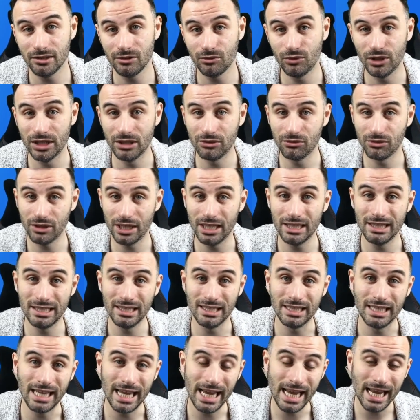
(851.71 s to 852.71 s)
We trade
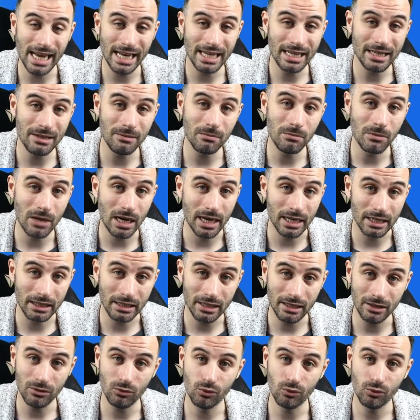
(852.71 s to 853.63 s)
in any market.